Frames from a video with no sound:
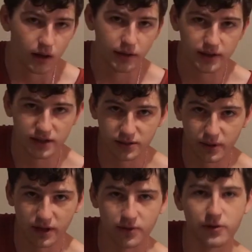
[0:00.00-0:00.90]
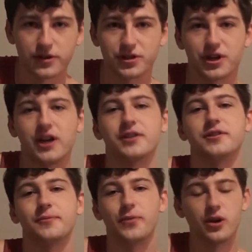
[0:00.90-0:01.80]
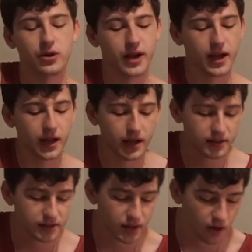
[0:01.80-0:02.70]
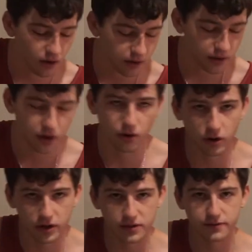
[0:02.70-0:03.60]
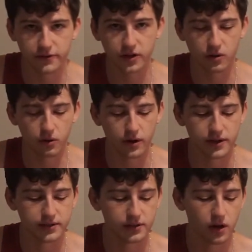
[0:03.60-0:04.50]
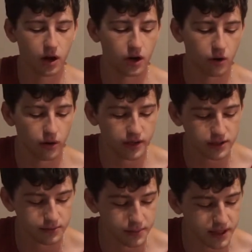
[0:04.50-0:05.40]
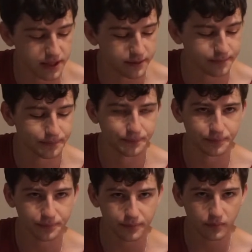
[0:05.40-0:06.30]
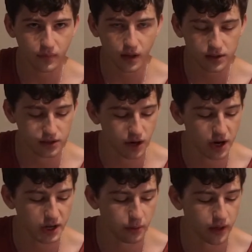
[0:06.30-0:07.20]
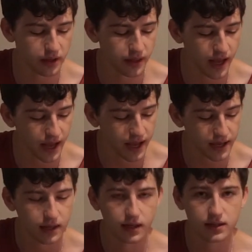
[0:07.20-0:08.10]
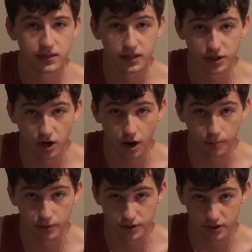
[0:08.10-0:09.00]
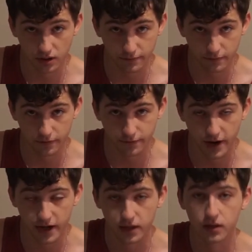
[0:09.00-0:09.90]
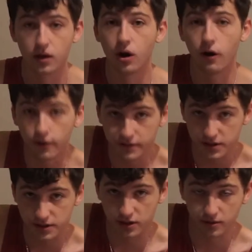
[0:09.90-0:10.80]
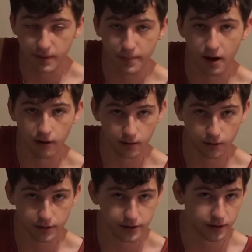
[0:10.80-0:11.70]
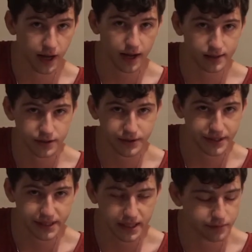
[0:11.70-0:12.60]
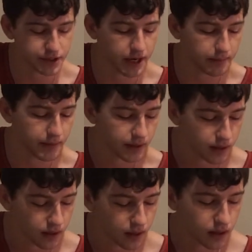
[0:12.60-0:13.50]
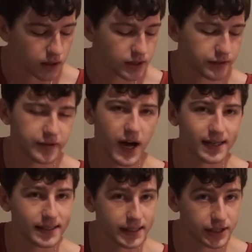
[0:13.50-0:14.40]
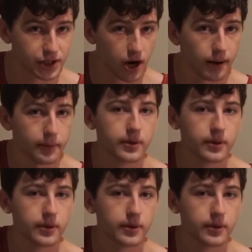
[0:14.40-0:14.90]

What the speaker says: this is where the chords change. Okay, and so your chords for the chorus are going to be starting with a C sharp, which is on the 4th fret. All of these are going to be power chords, okay, so it's the same shape. So we've got C sharp